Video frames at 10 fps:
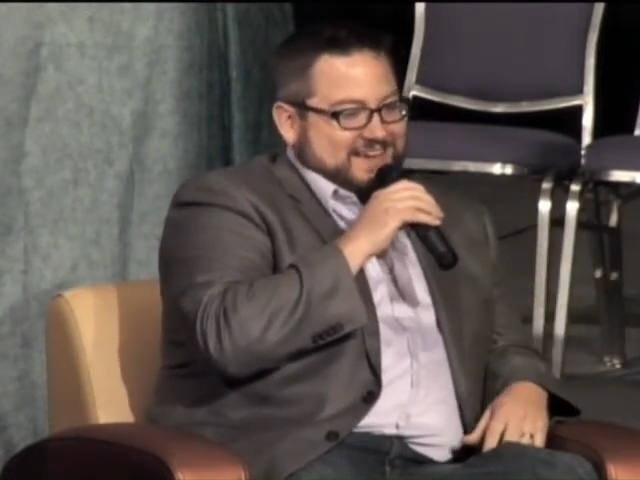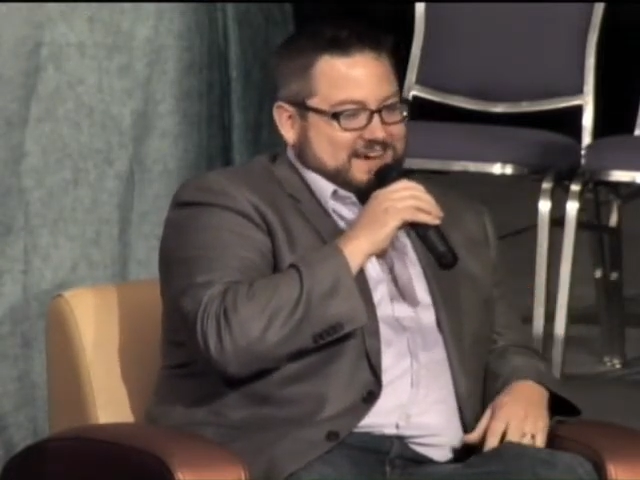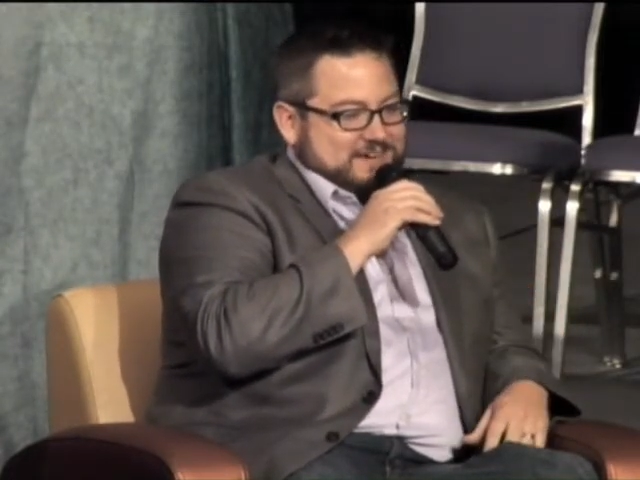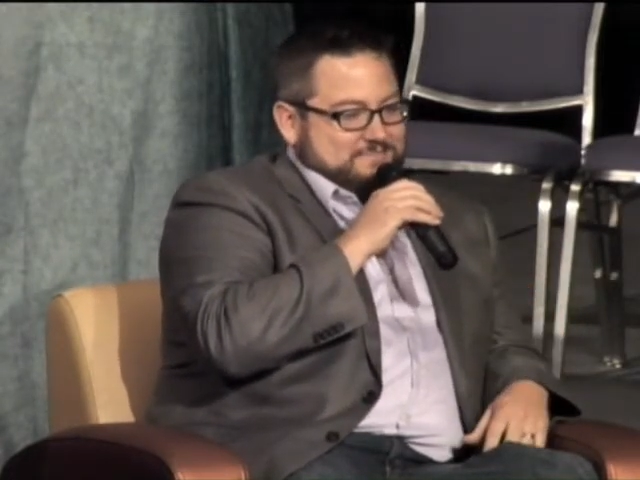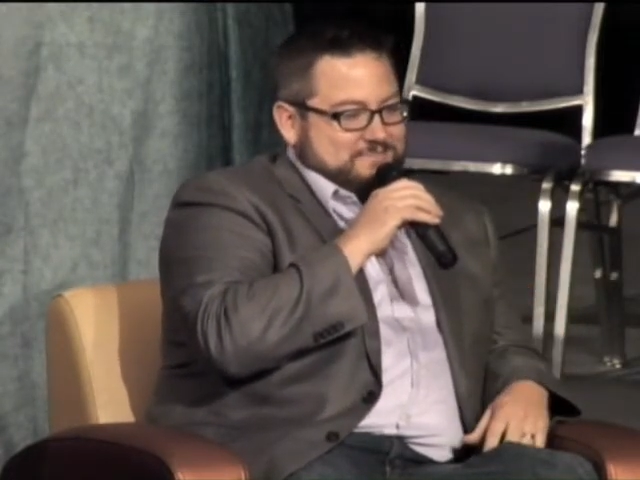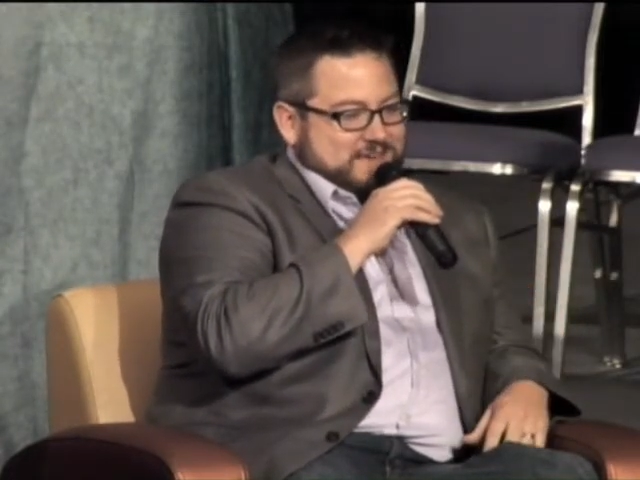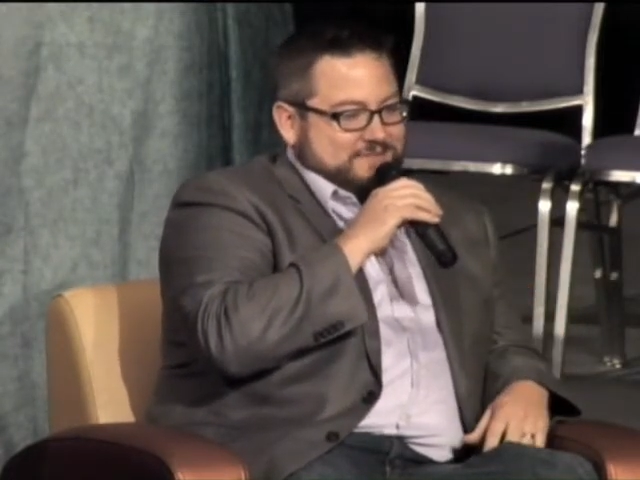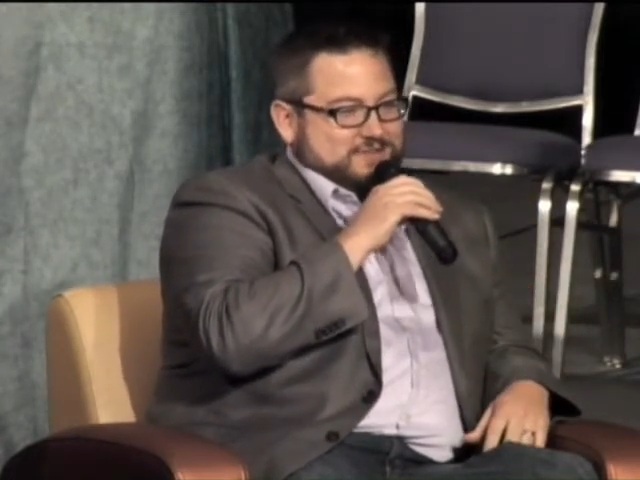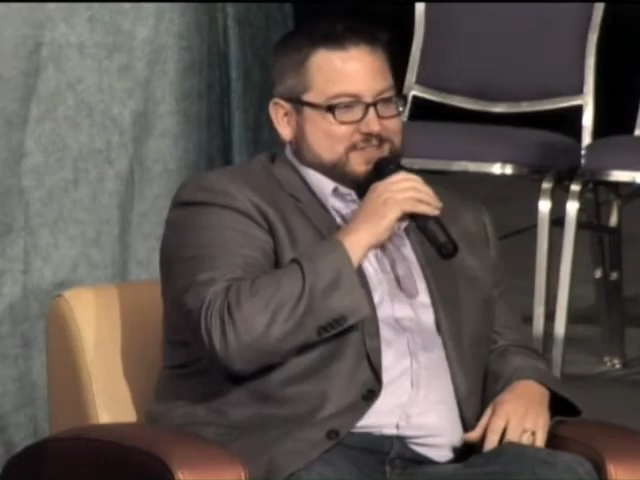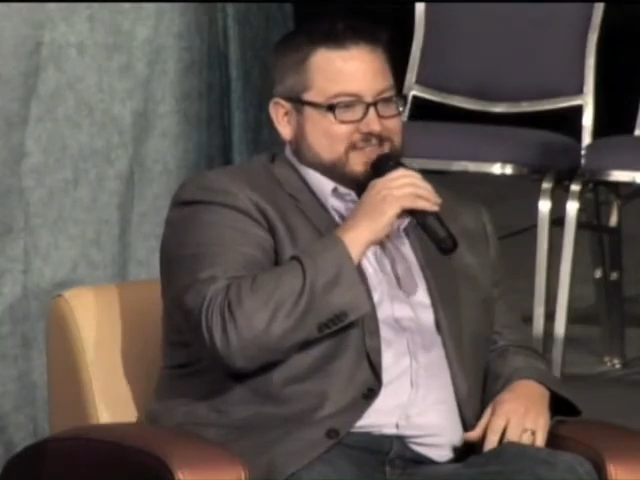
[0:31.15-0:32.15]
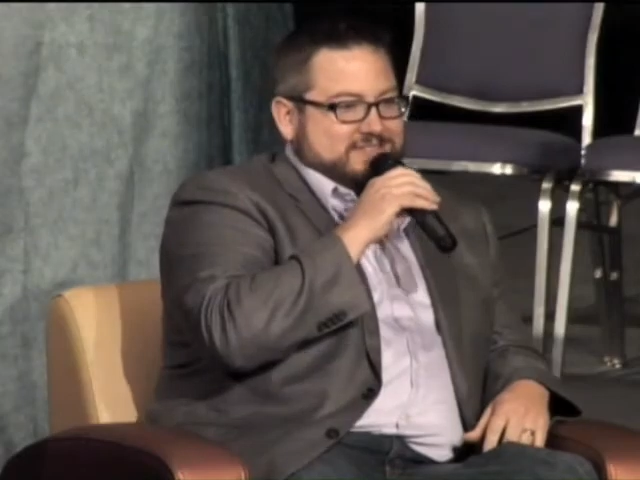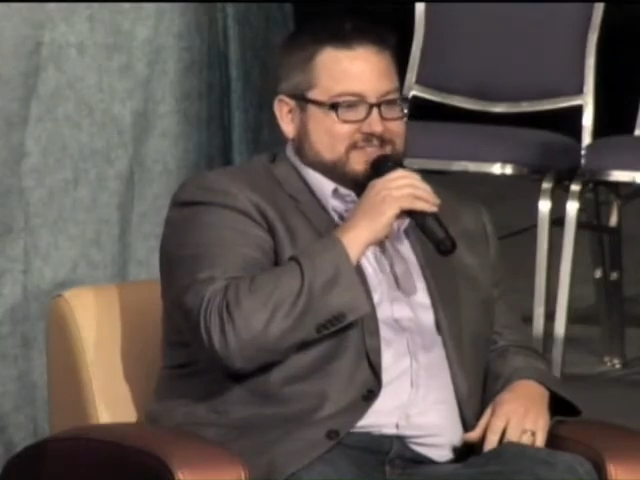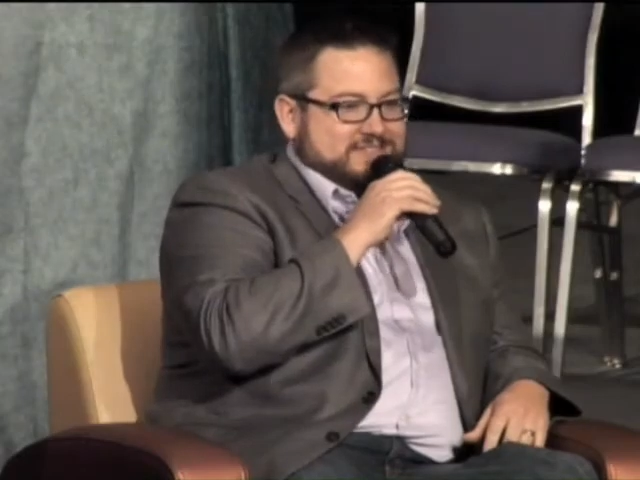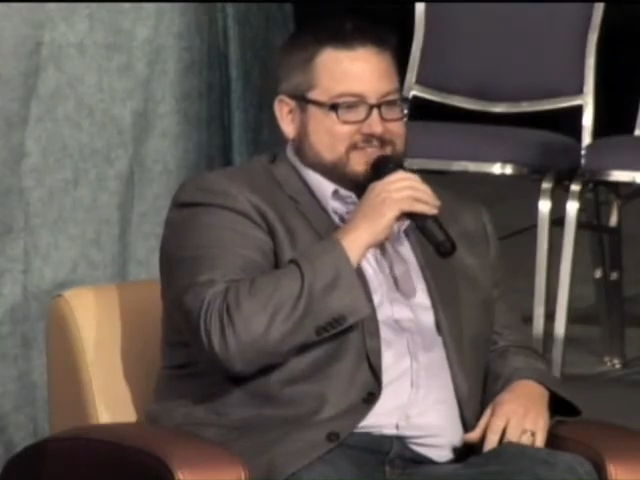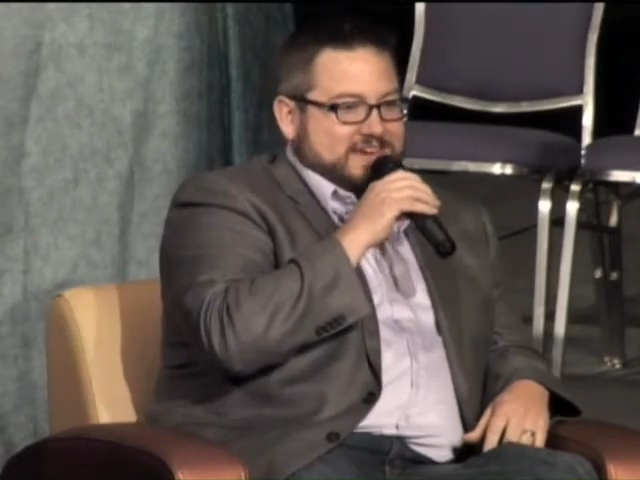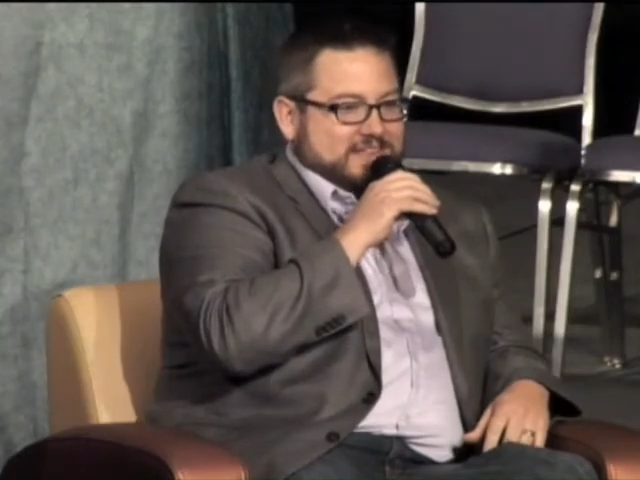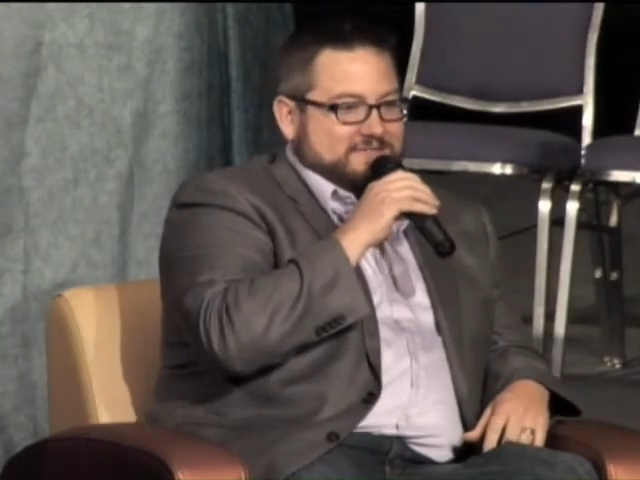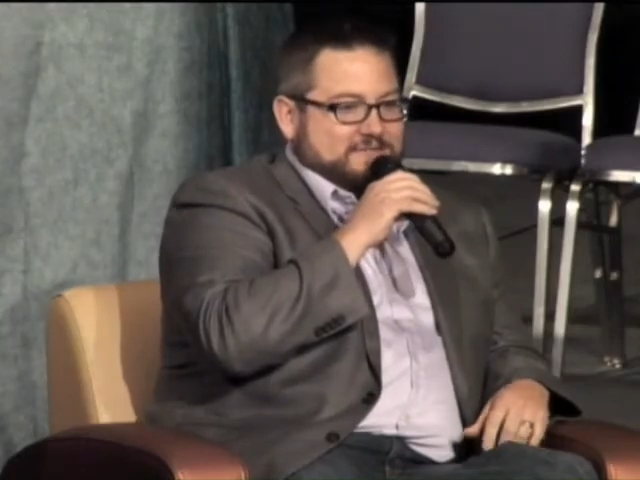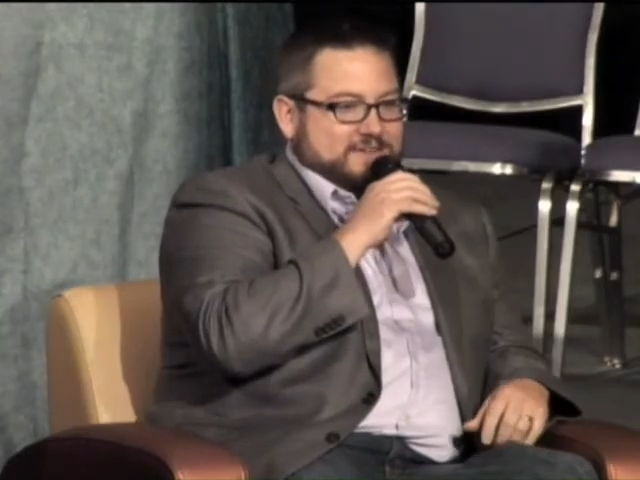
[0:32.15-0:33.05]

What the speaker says: ever since I left for